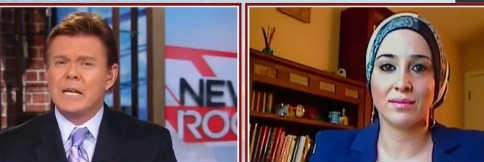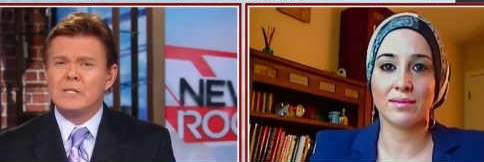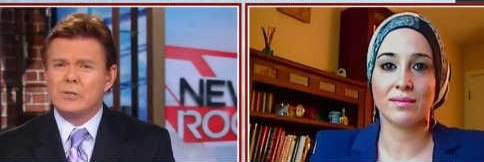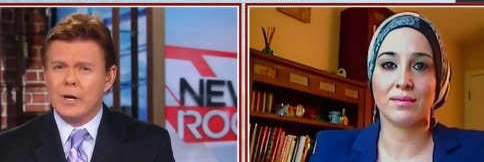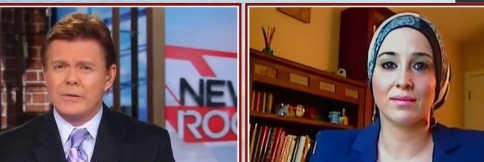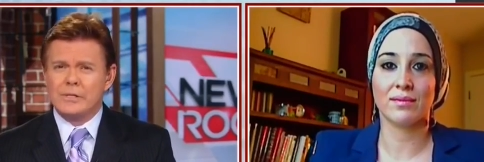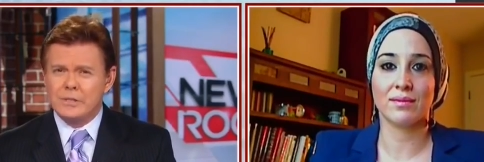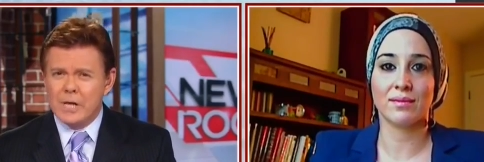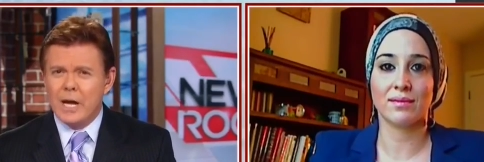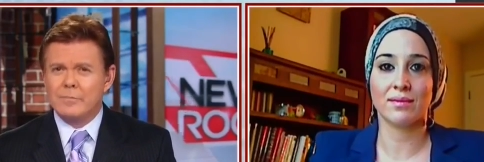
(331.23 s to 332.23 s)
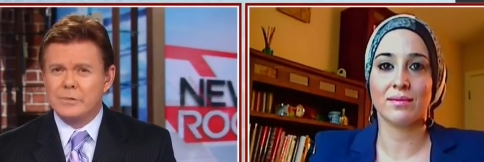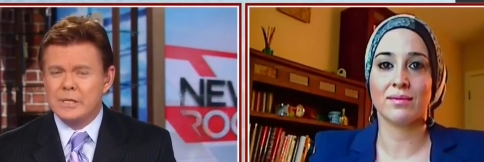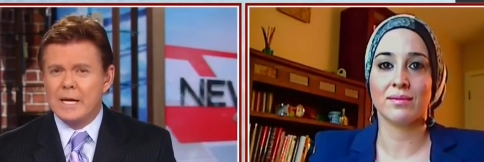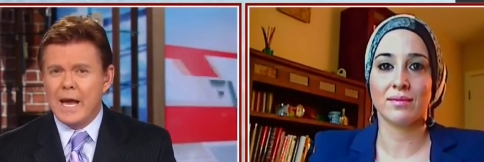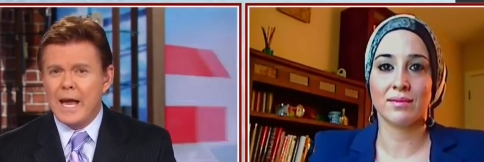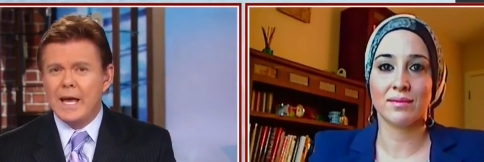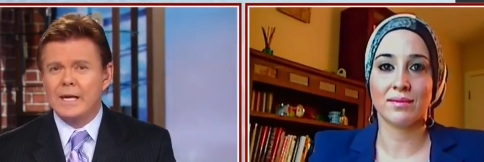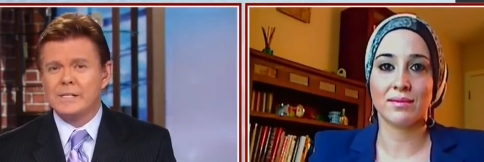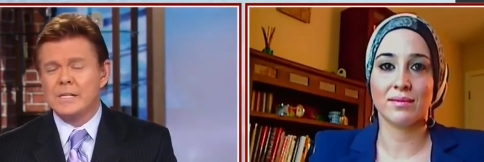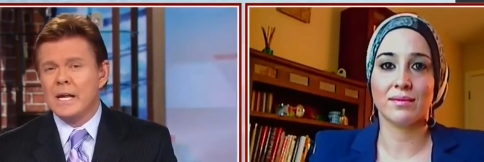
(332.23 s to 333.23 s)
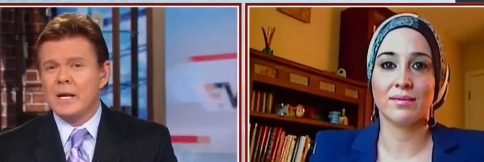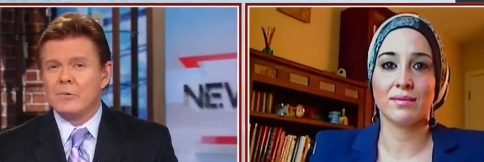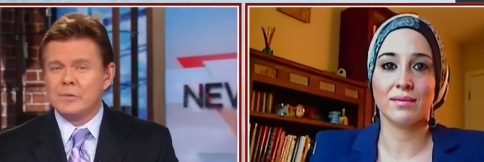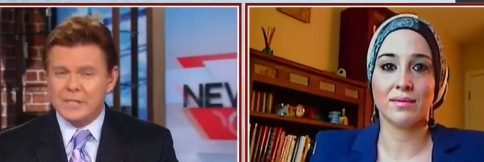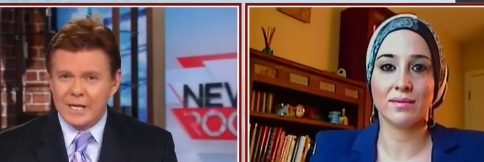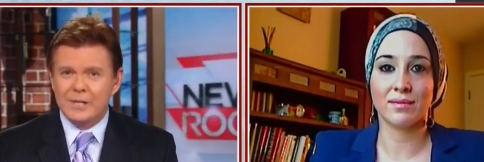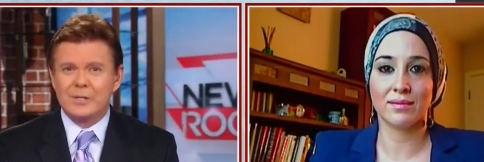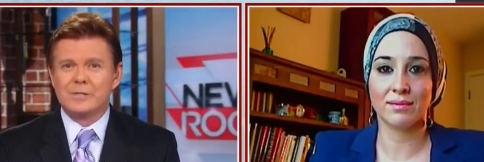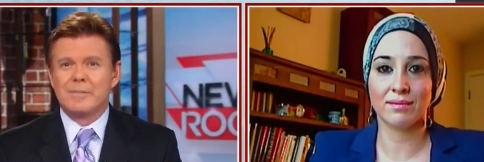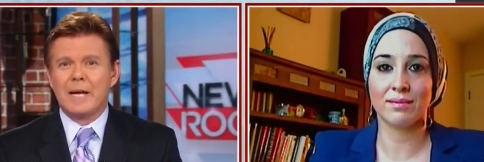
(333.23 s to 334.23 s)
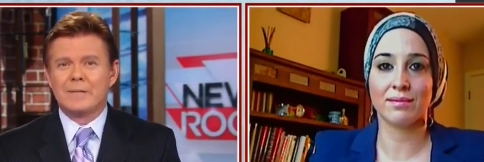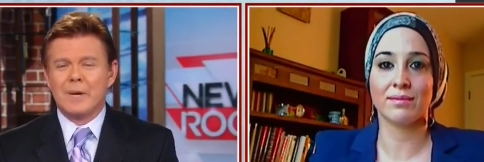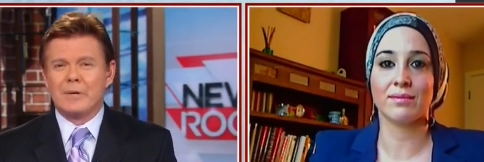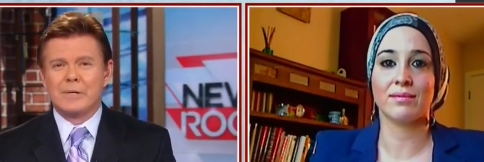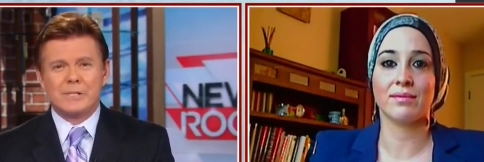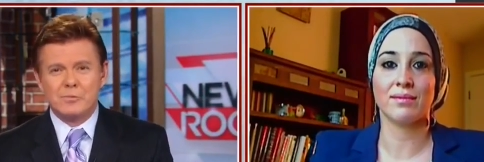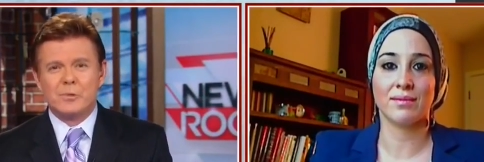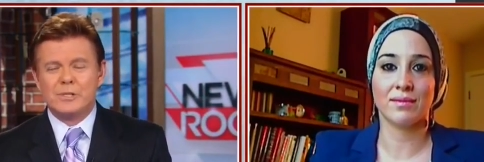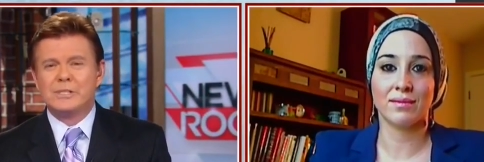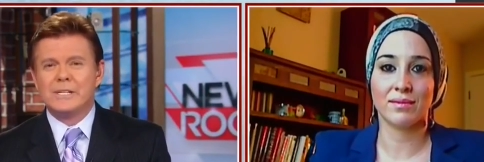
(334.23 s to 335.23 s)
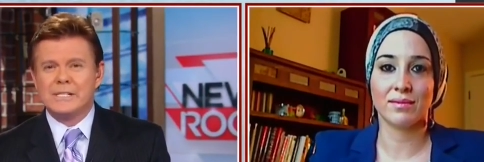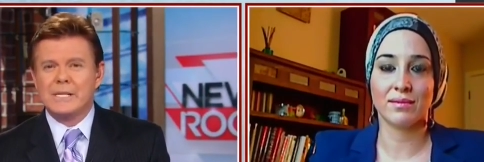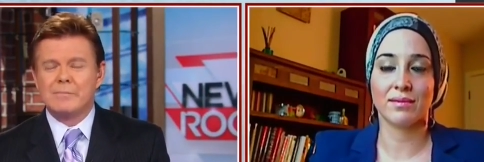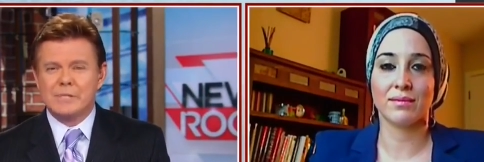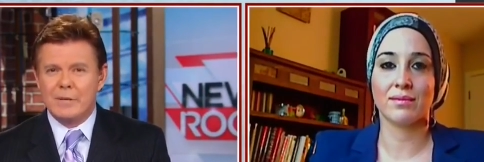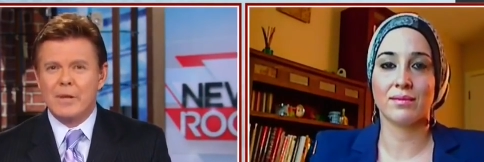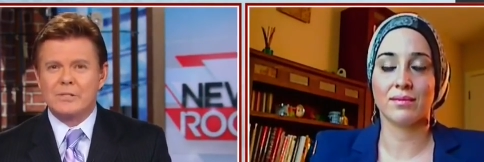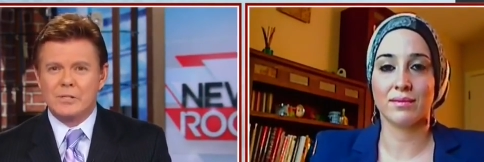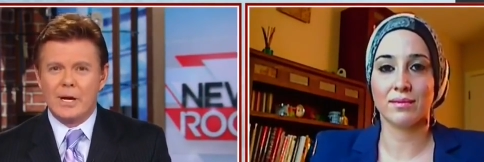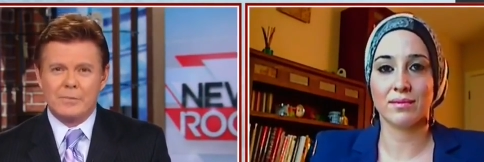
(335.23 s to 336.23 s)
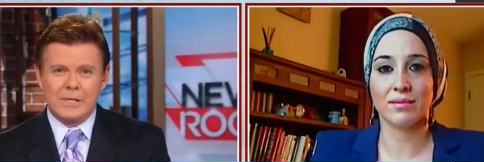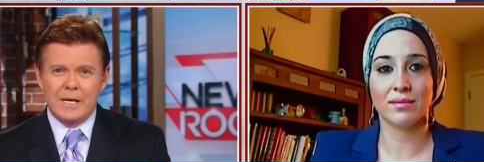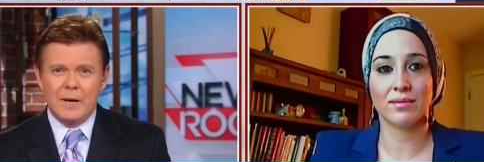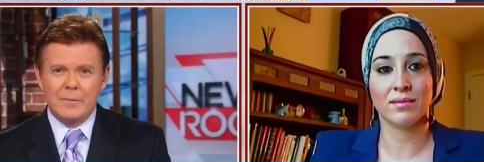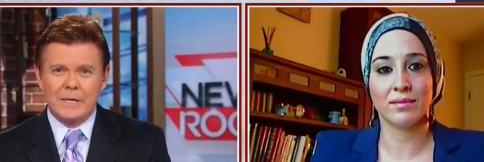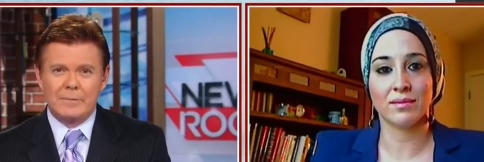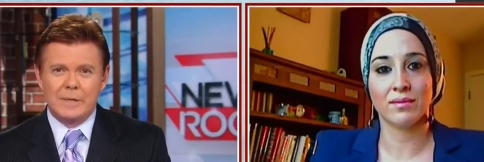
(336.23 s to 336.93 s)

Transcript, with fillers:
Speaker 1: nature of the job she has which again goes back to my question, would she accept some other job with the company?